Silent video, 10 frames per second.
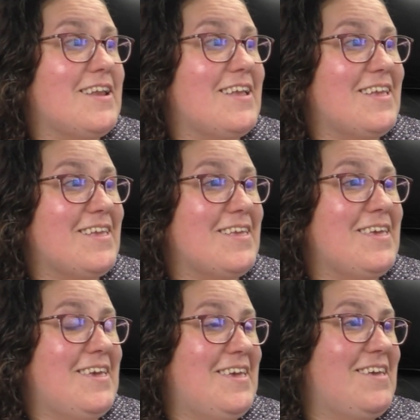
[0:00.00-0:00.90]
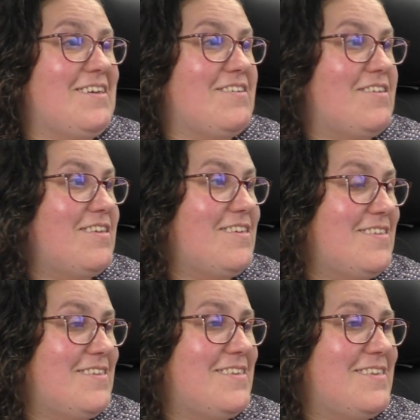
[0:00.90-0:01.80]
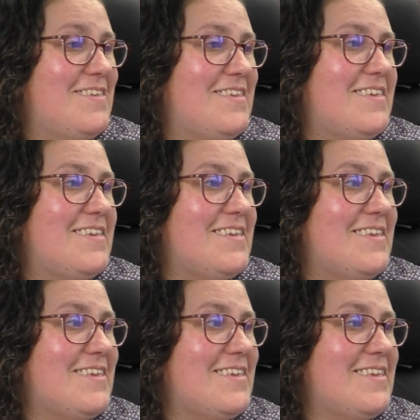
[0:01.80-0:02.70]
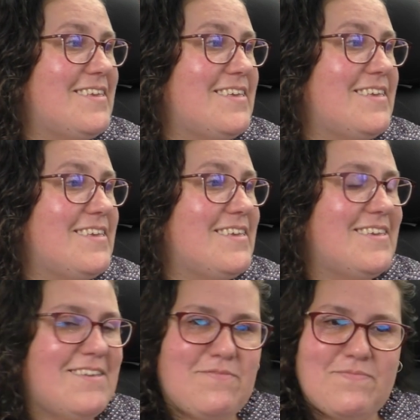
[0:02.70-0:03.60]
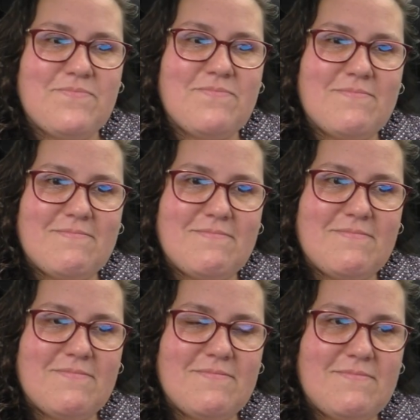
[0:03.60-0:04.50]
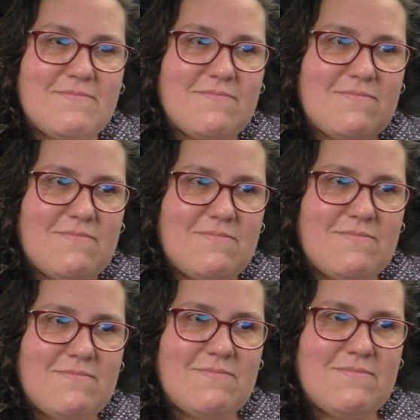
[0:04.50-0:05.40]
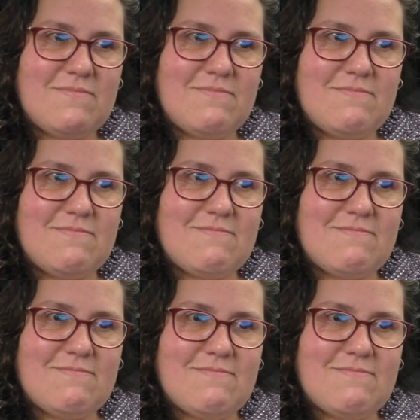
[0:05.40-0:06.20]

(silent)